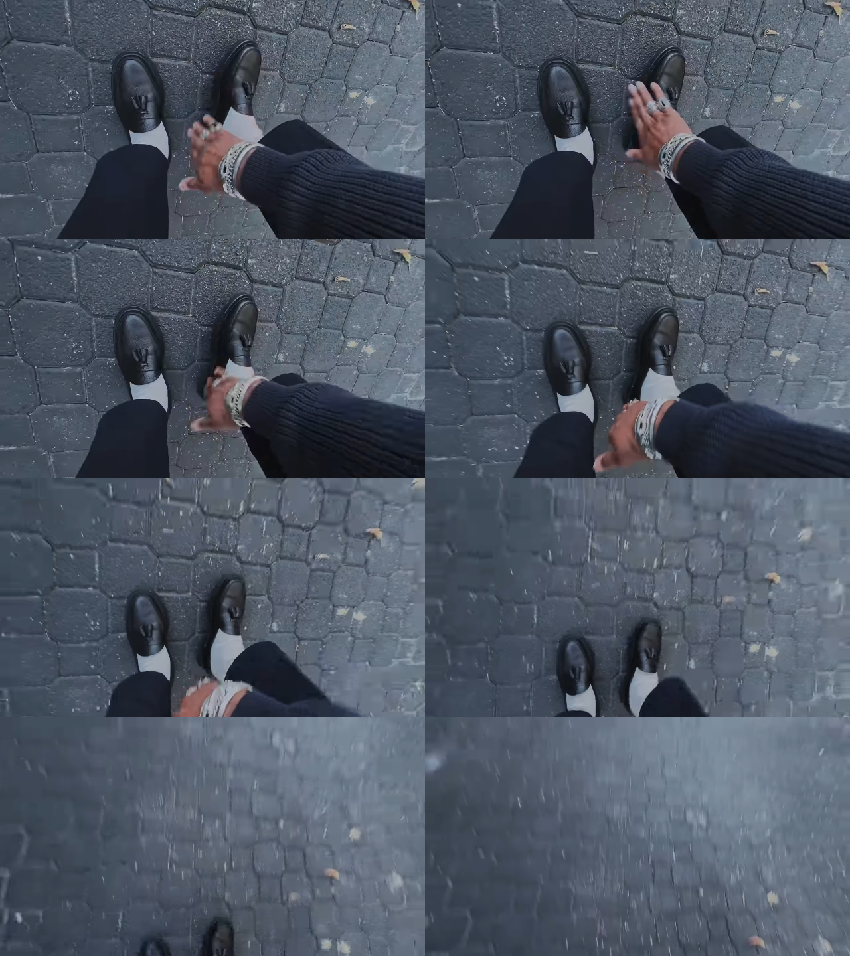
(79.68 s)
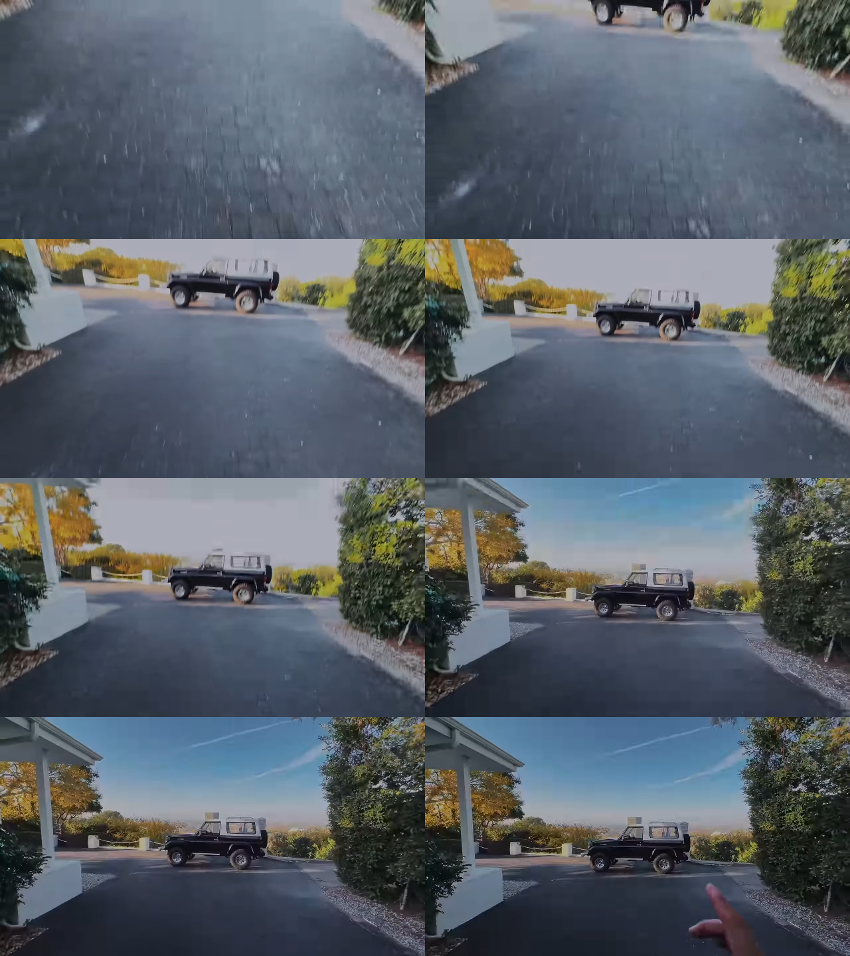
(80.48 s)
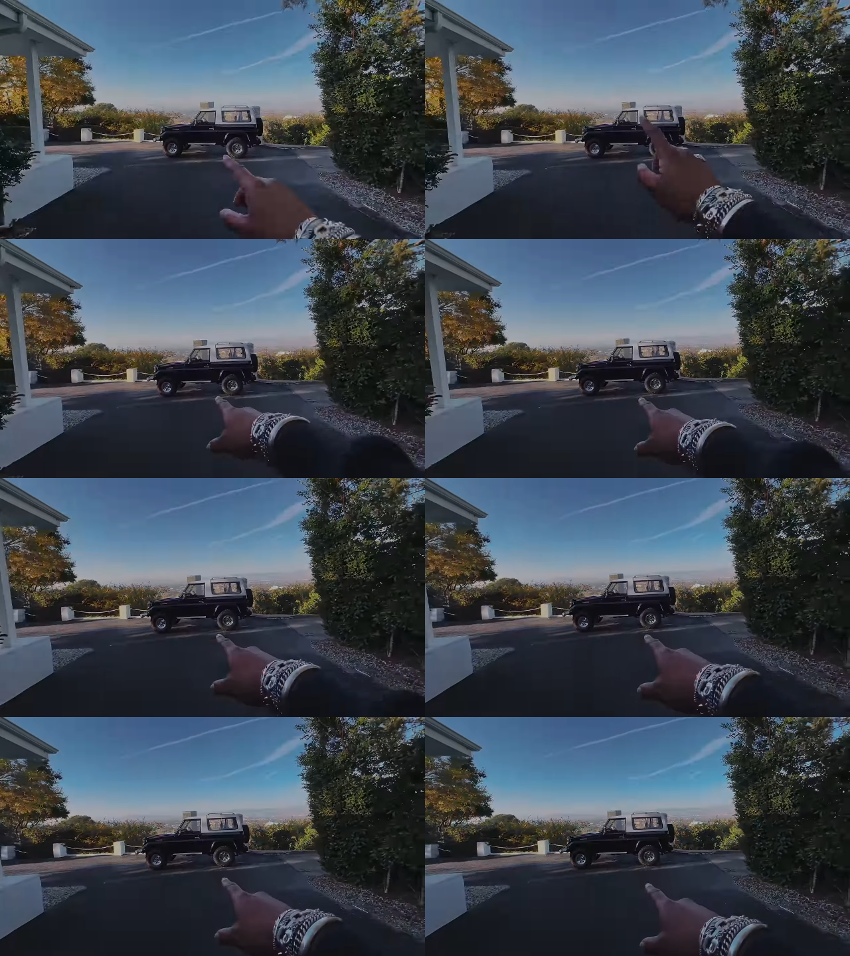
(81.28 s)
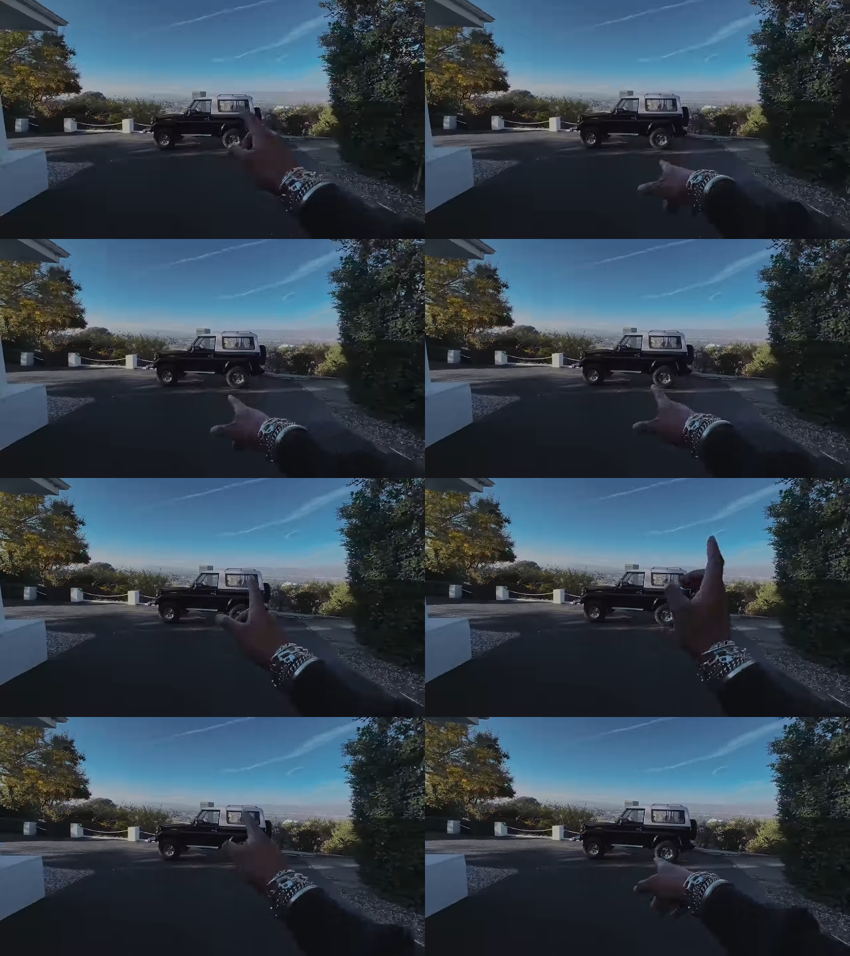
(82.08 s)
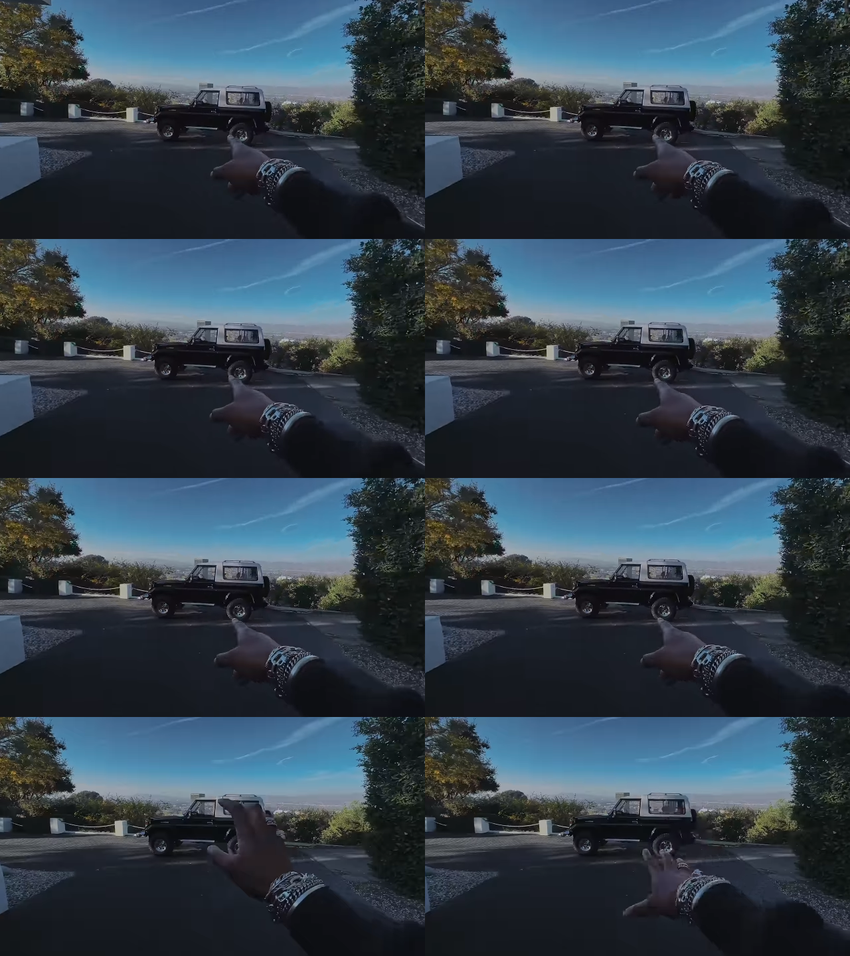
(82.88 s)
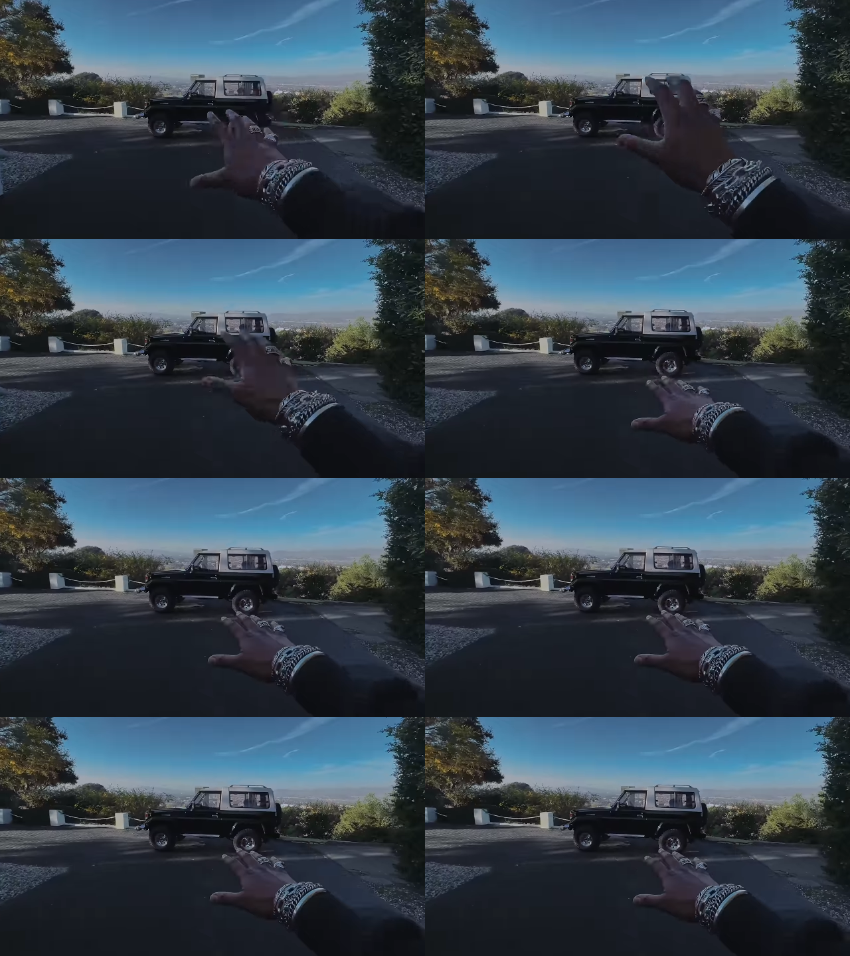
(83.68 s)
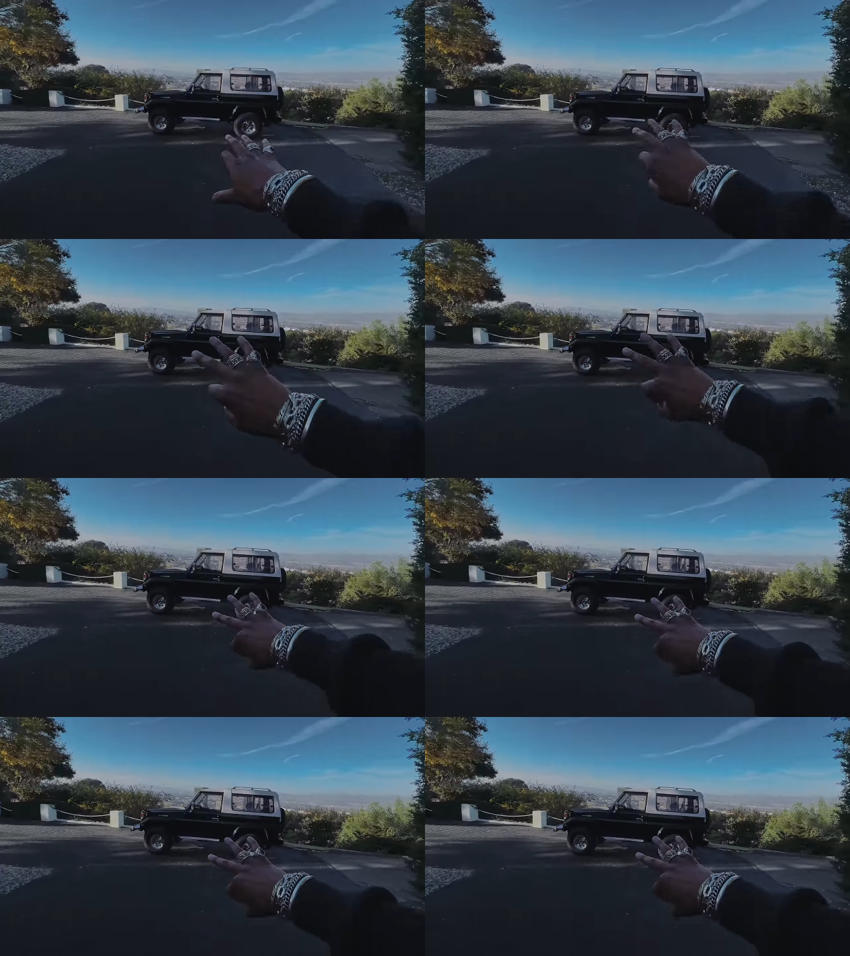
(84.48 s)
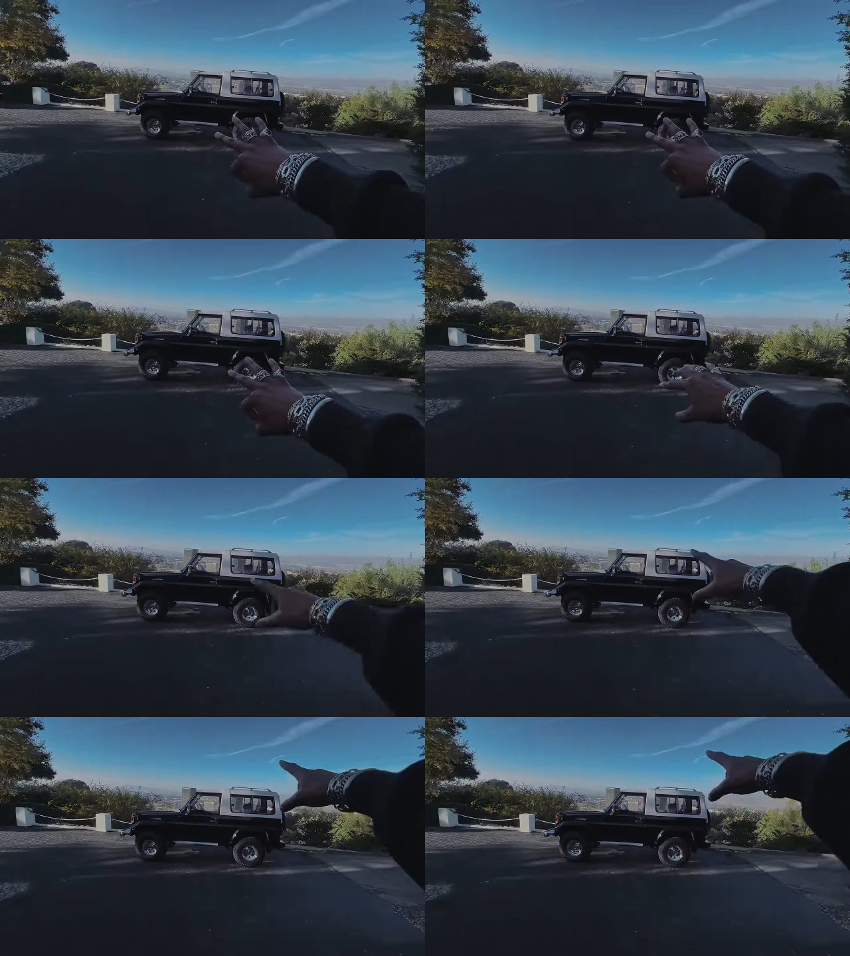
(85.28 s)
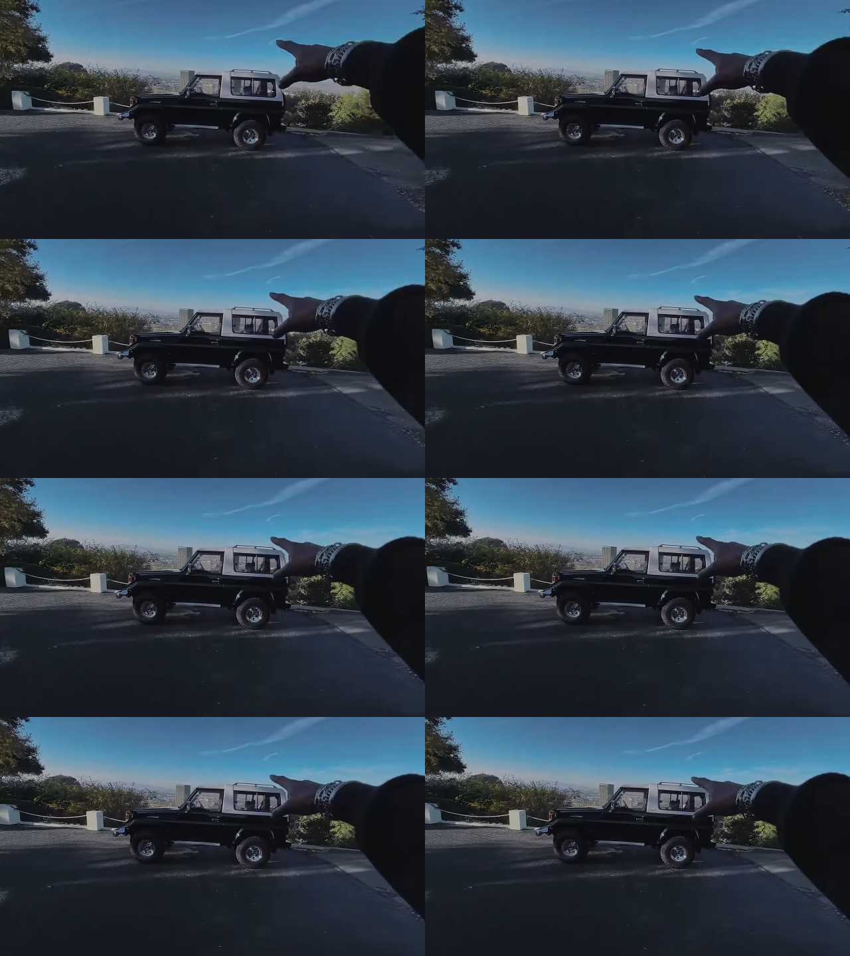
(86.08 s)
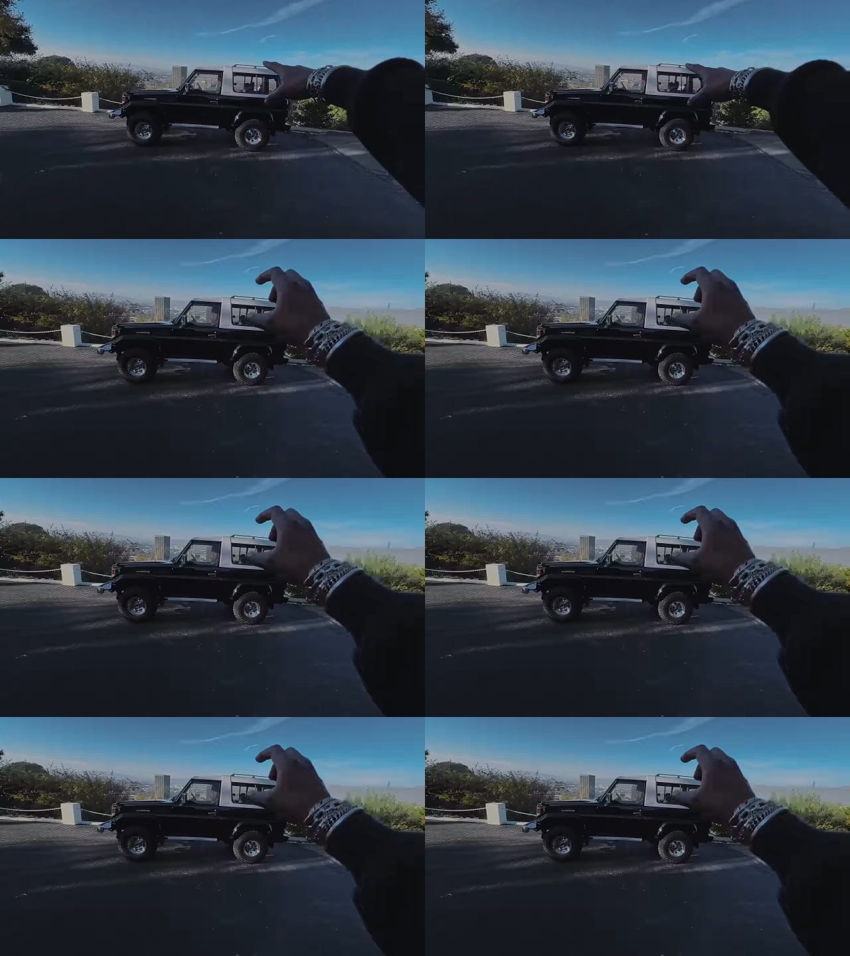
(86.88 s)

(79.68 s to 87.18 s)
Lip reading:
(no speaker visible)